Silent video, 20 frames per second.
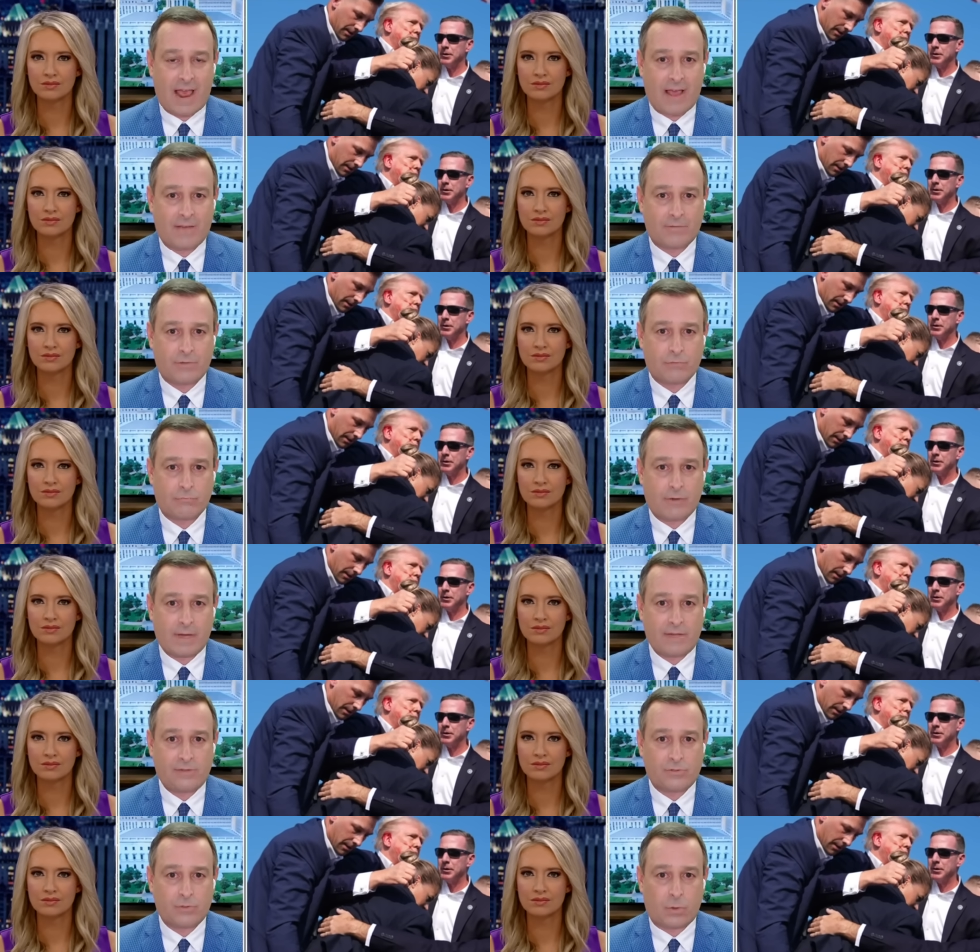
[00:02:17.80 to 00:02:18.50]
Speaker 1: has to
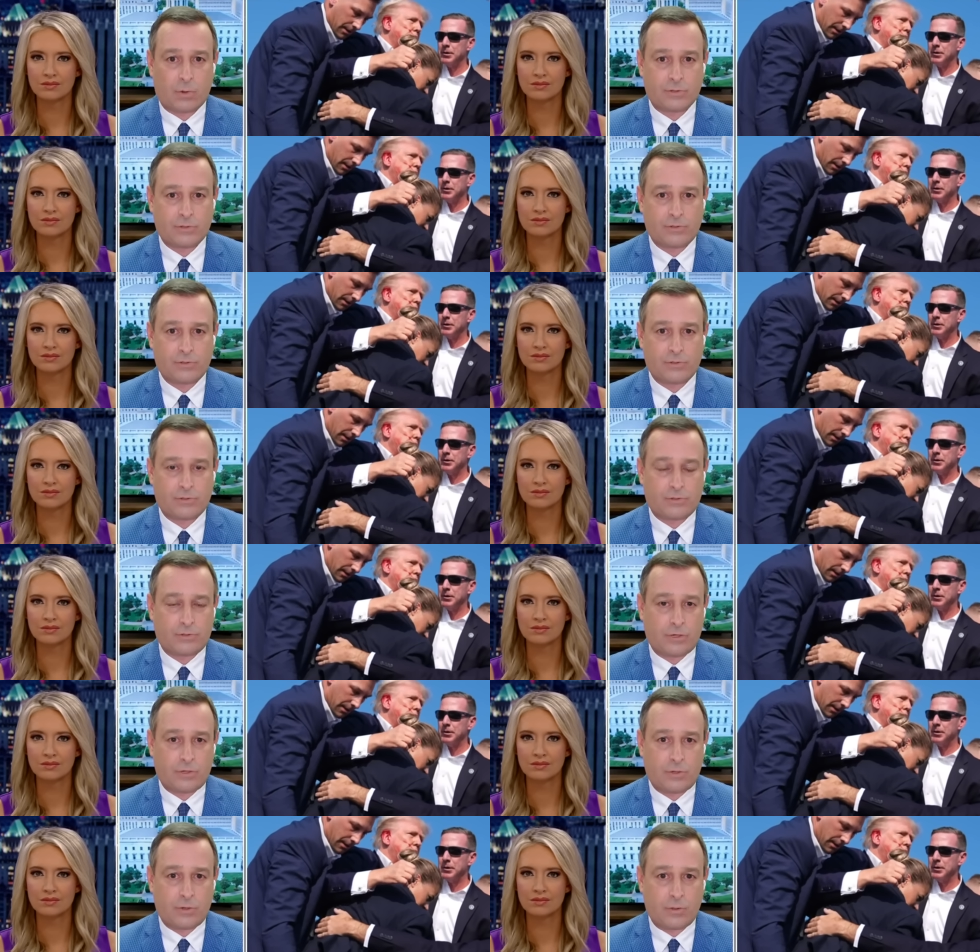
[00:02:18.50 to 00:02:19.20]
have the
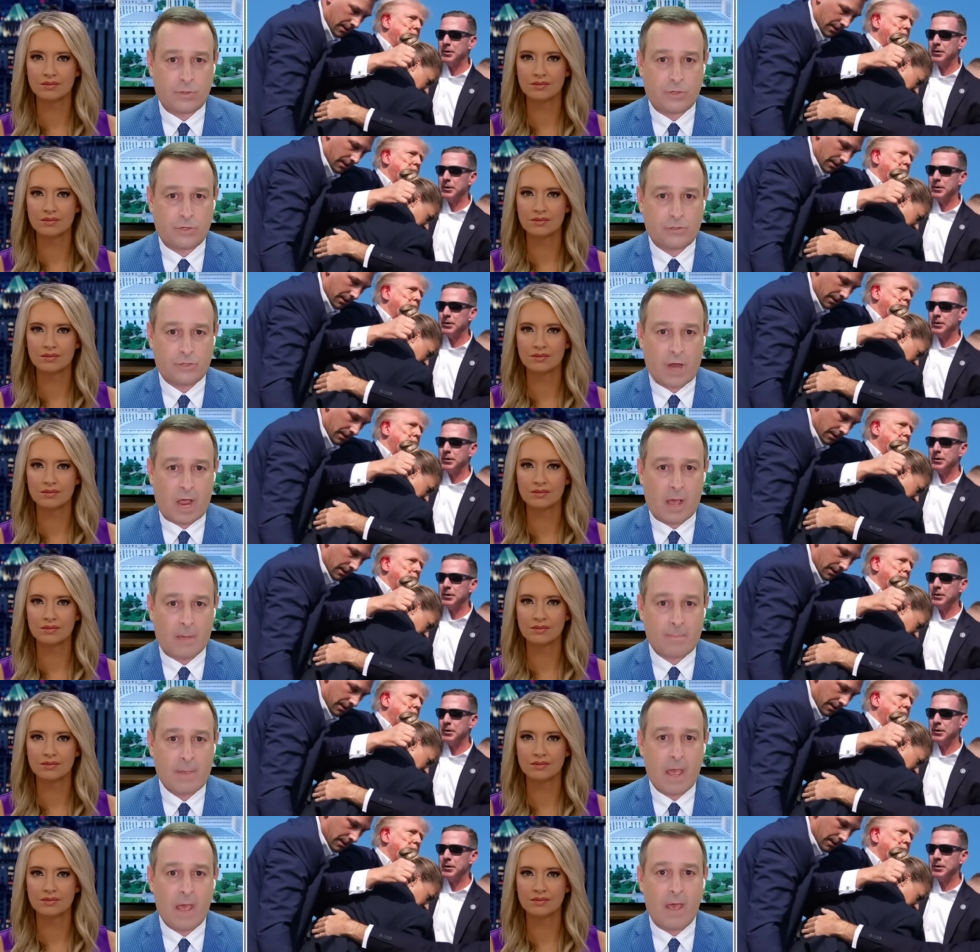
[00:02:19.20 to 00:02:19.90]
resources to do
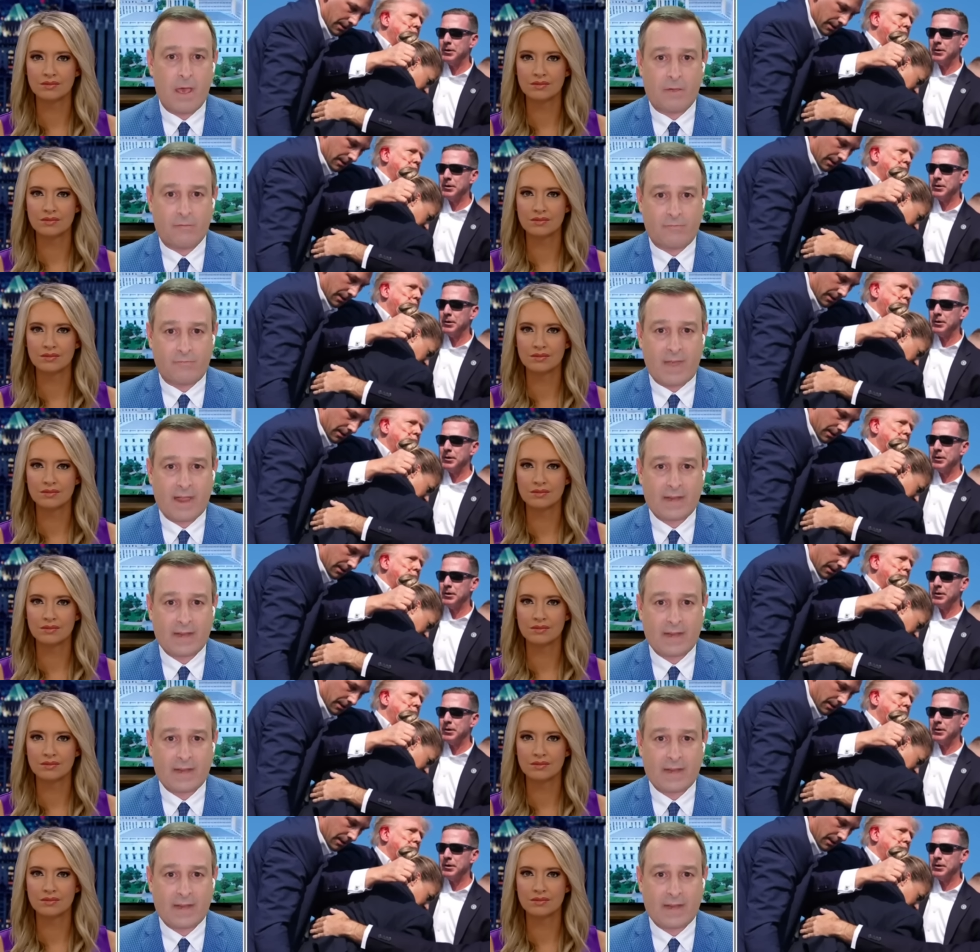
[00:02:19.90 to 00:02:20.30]
the job